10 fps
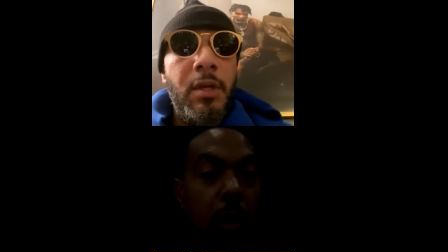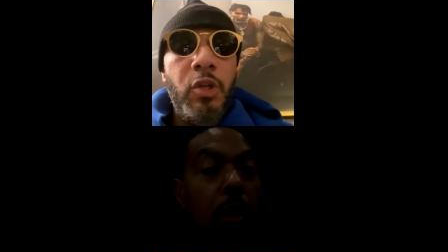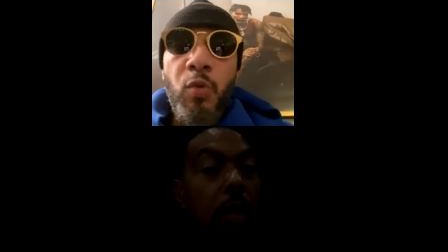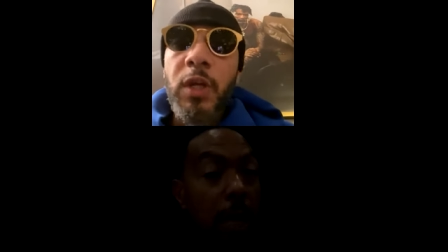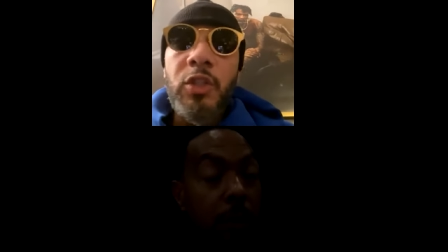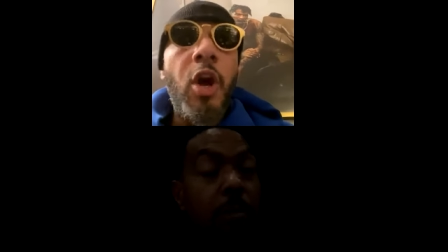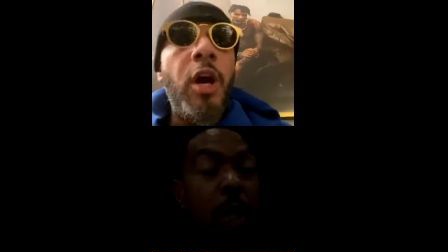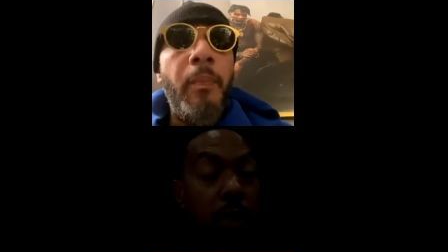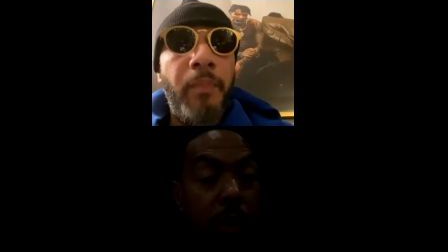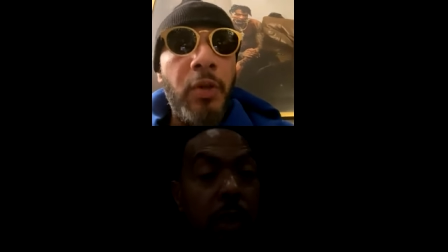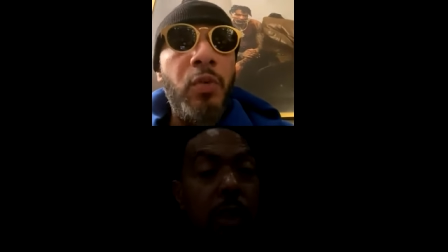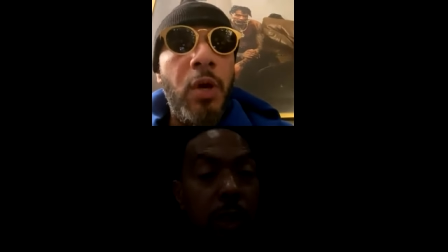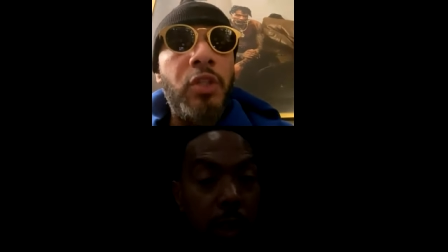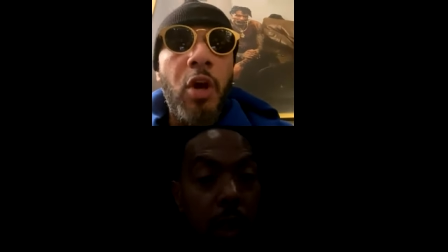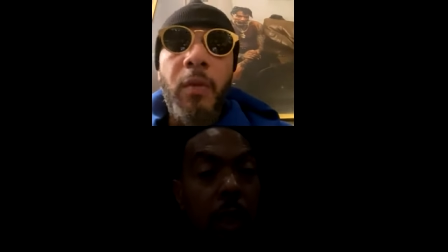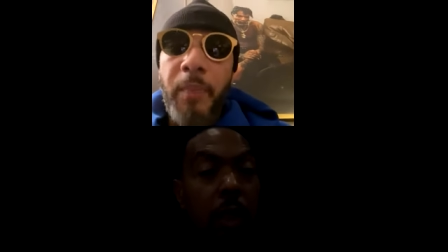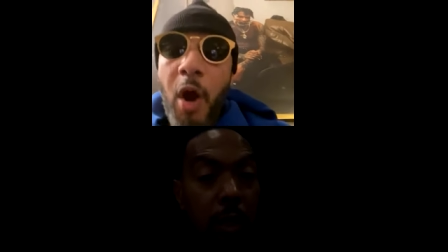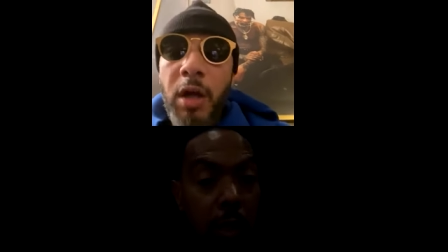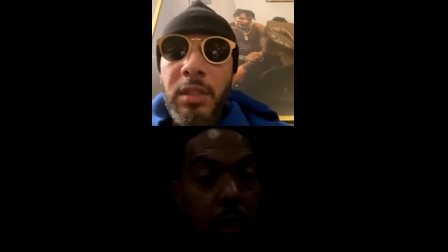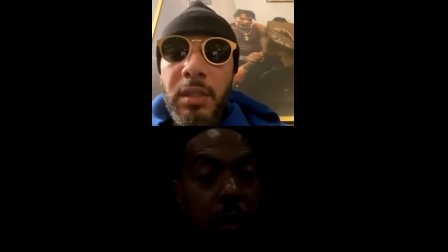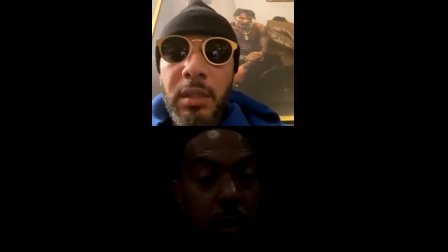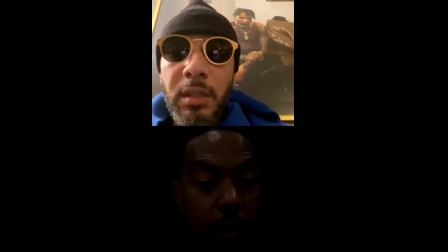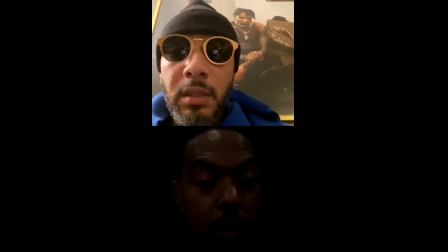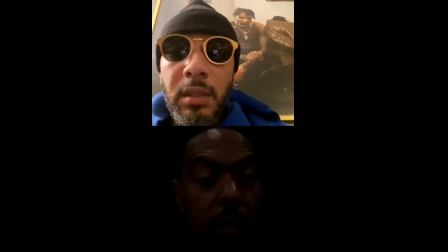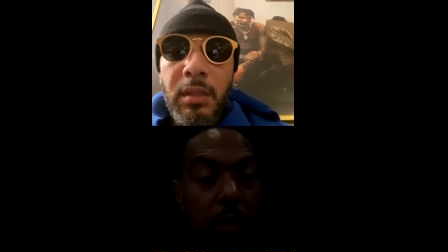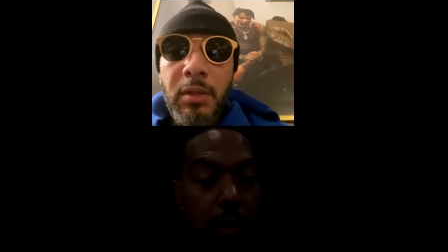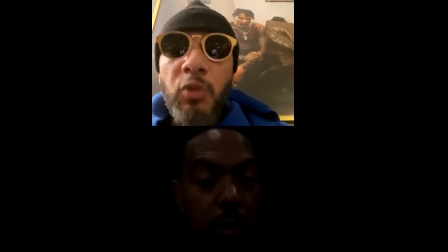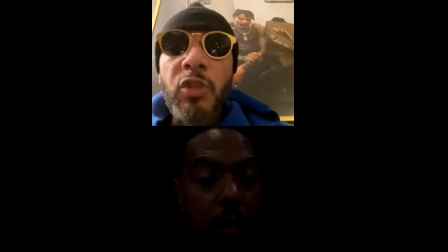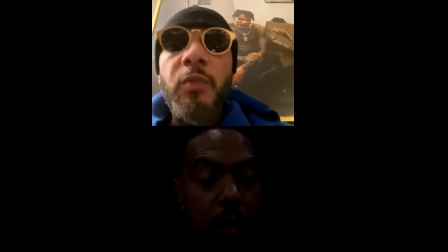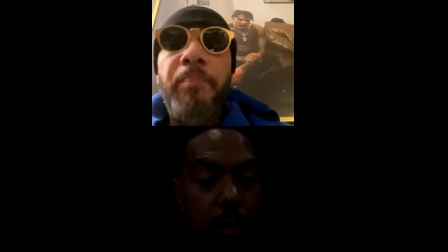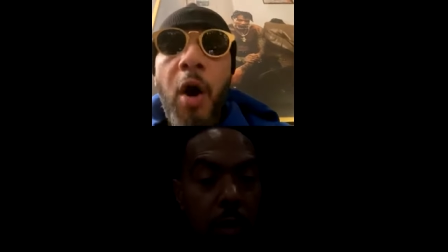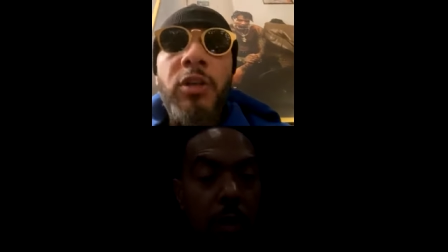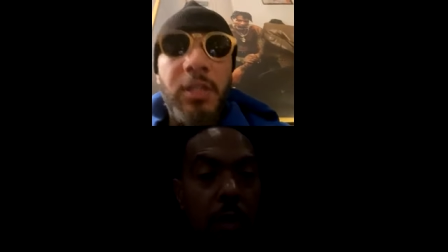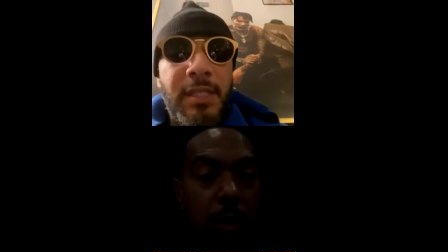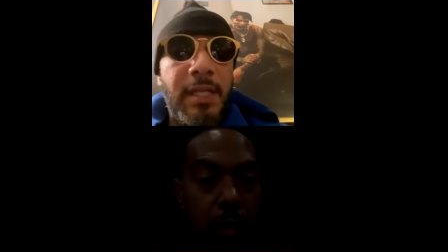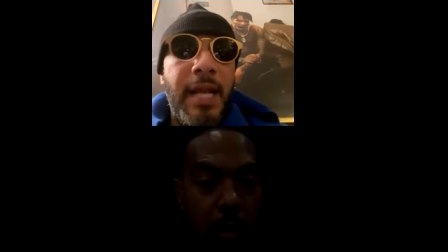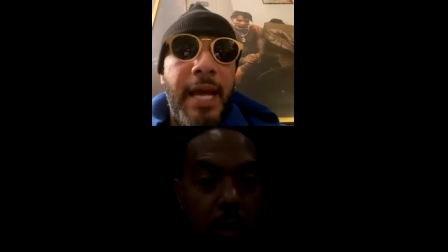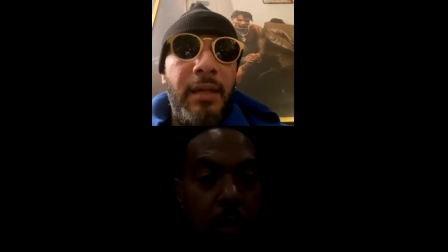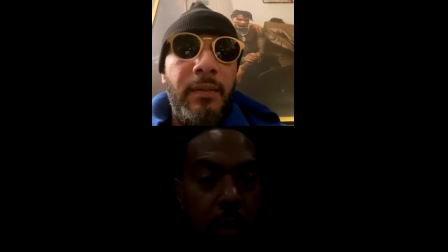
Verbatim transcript: You want to talk? Boss. You want to talk boss? Those is bosses tonight.